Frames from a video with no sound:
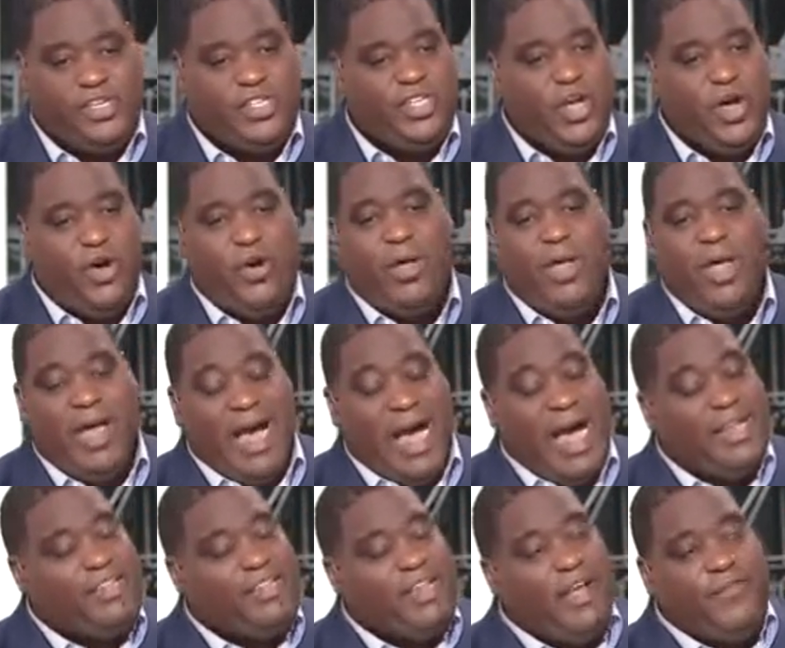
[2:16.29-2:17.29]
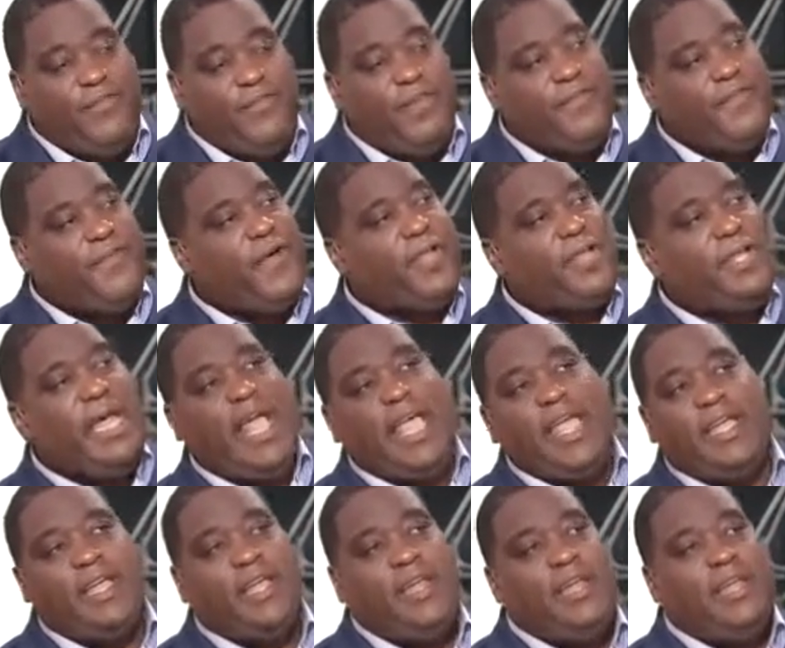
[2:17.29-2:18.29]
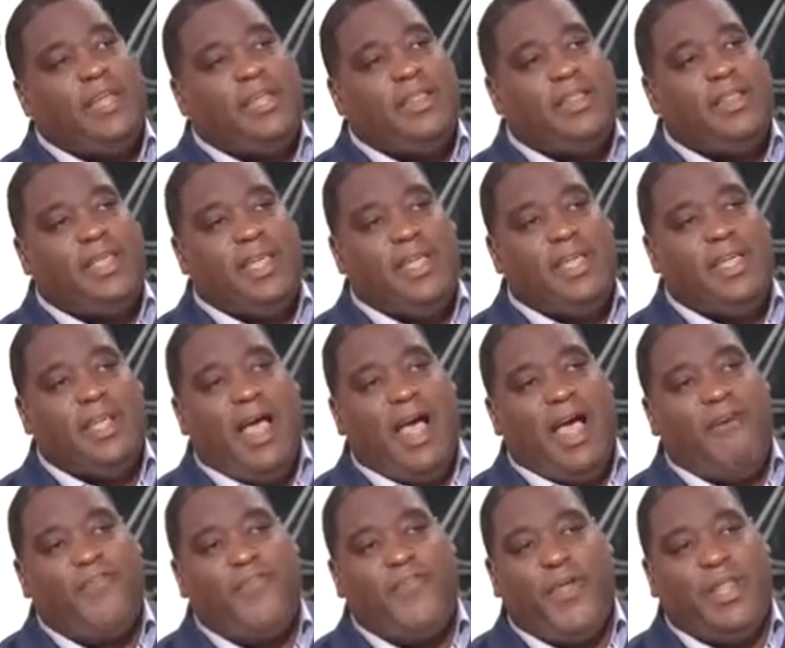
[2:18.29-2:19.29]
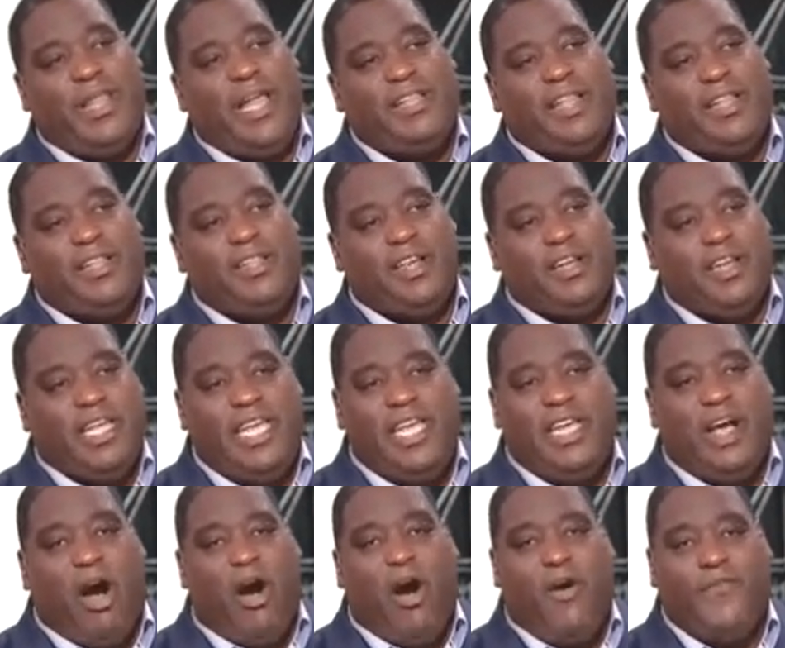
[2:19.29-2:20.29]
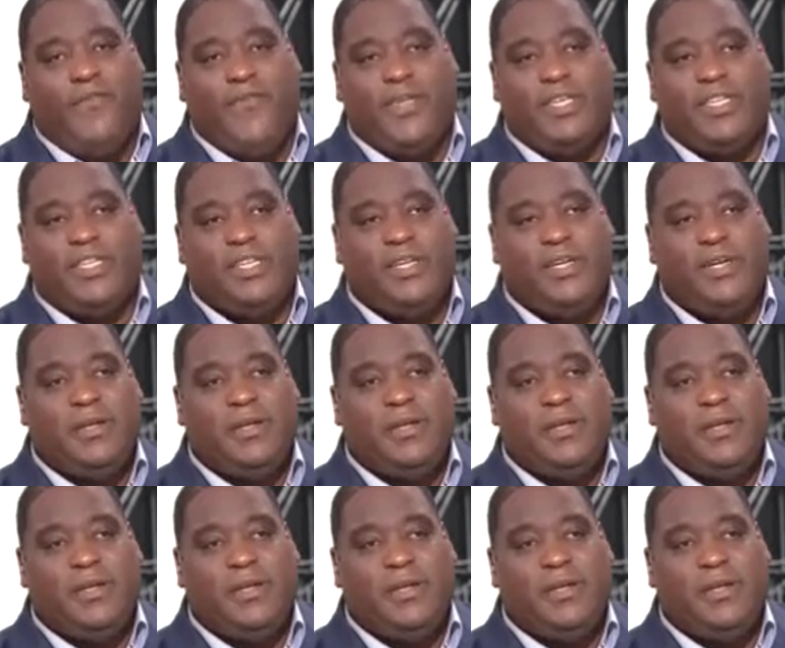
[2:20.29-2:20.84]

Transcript: So I definitely felt like the league office